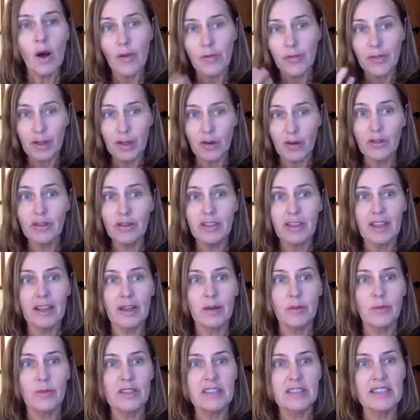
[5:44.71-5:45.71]
The other thing
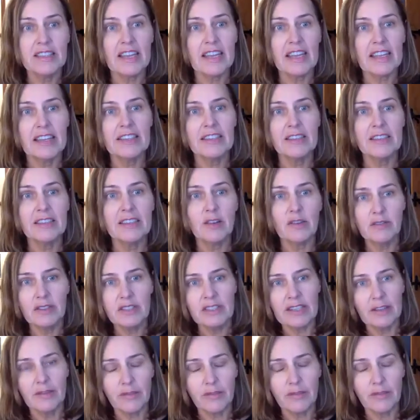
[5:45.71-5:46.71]
I would say is
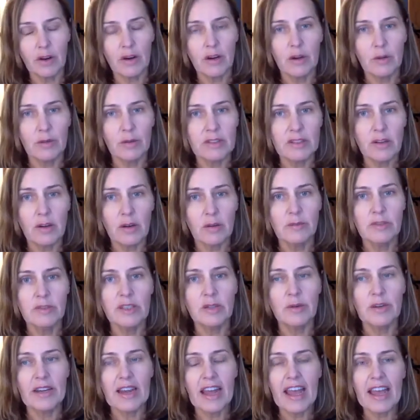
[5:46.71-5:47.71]
obviously furlough has come
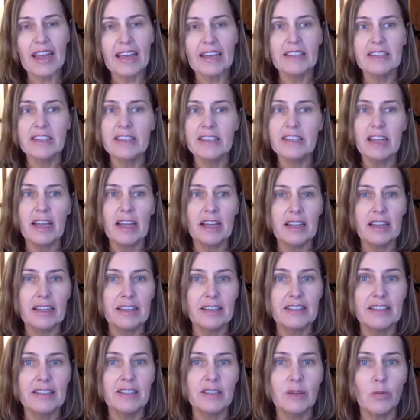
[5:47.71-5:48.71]
to an end,
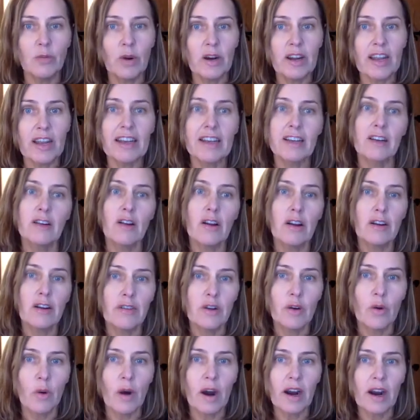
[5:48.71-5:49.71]
and we're getting a lot of
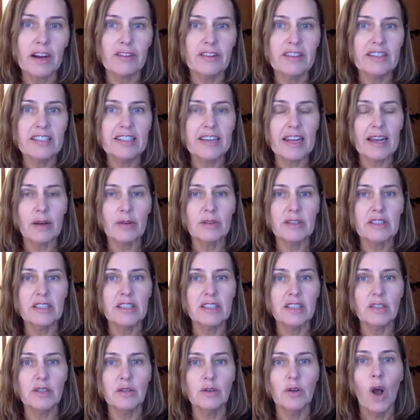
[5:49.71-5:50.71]
inquiries now as
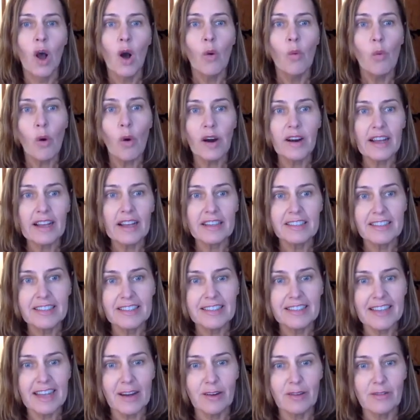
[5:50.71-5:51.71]
to what else
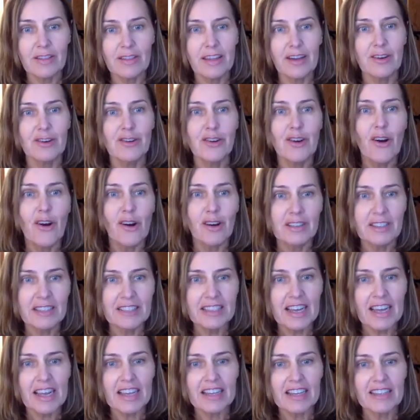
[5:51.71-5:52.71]
is out there
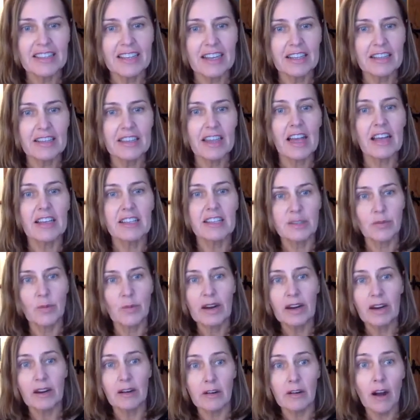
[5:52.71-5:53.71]
non-debt, and that's
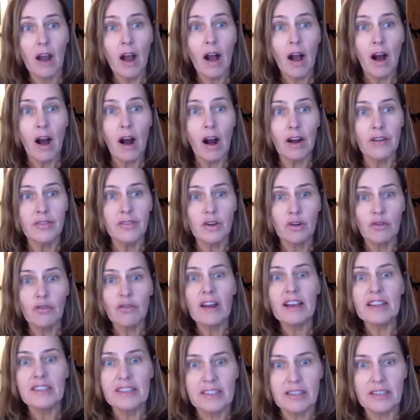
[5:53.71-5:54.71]
where the
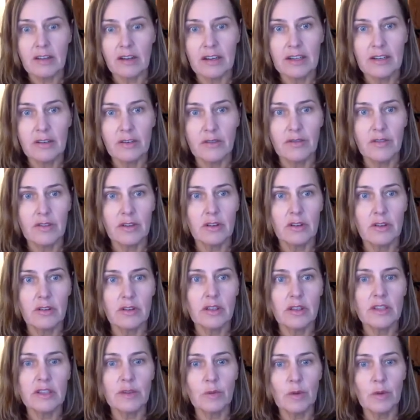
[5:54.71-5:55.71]
grant side of the
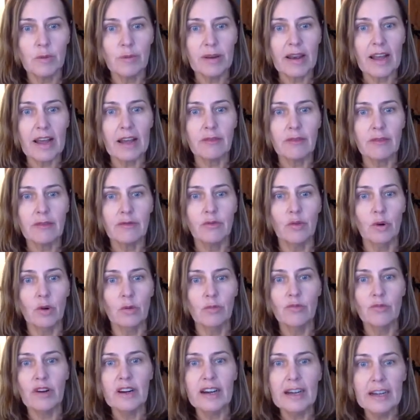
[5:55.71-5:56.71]
Swoop
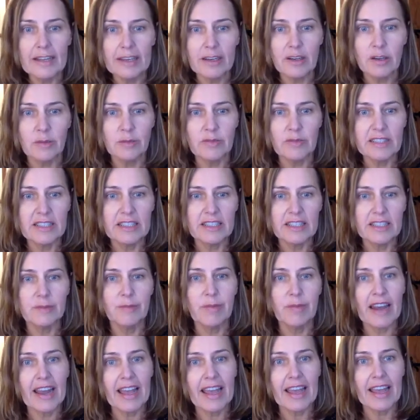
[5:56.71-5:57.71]
platform really comes into
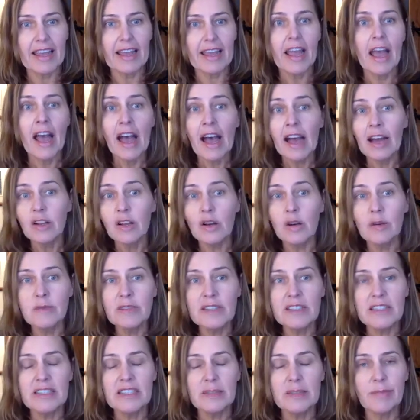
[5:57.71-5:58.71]
play, and
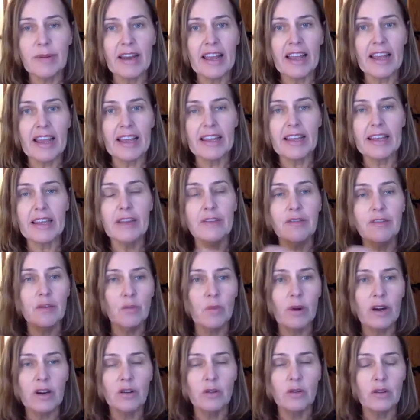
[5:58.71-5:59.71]
comes into play even
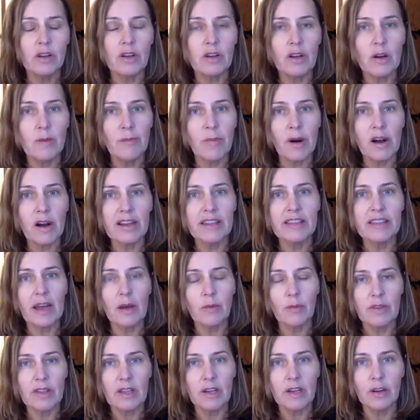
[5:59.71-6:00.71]
where you can combine that
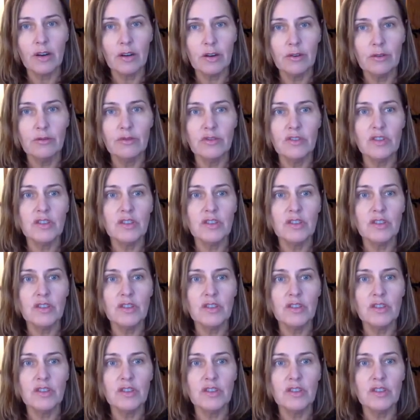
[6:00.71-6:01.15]
with a loan.